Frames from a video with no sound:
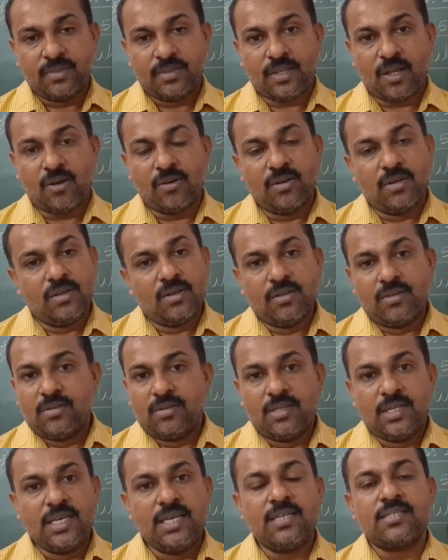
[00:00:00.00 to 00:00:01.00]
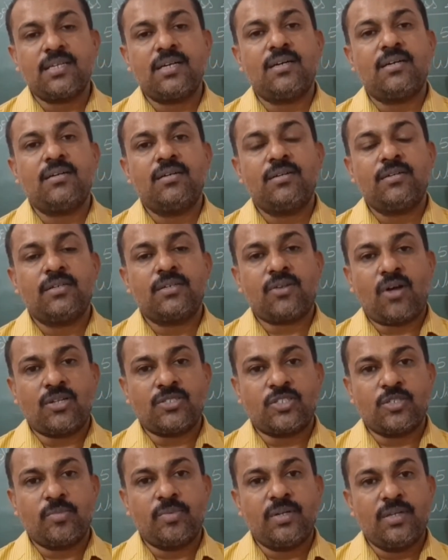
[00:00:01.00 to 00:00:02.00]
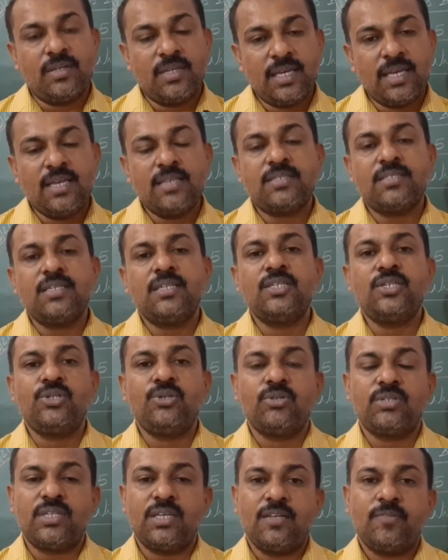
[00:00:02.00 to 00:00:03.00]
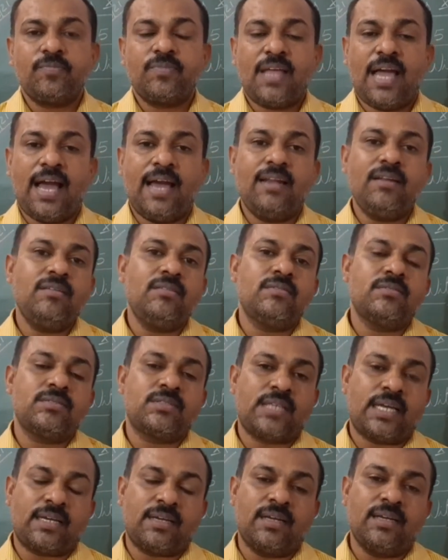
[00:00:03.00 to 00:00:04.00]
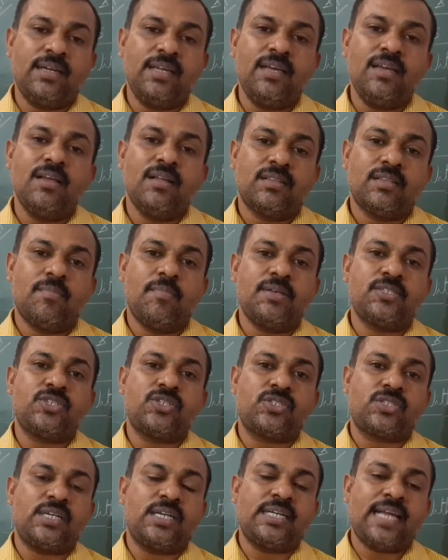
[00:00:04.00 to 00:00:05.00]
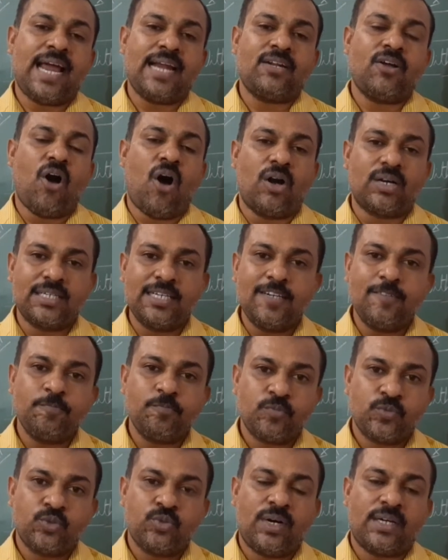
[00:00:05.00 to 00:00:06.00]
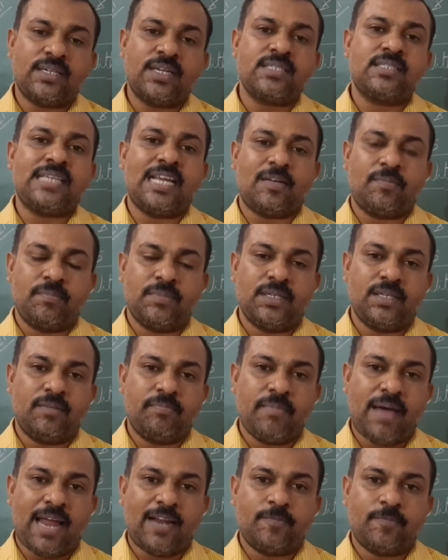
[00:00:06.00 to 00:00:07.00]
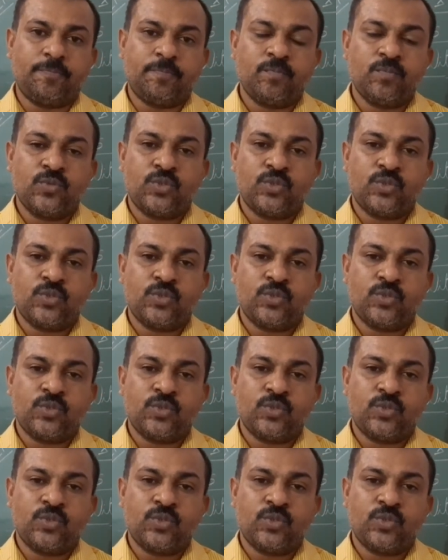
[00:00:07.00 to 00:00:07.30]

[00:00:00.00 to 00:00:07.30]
Now, he is a constable, he is in duty, and secondly, the magistrate had ordered to arrest that man.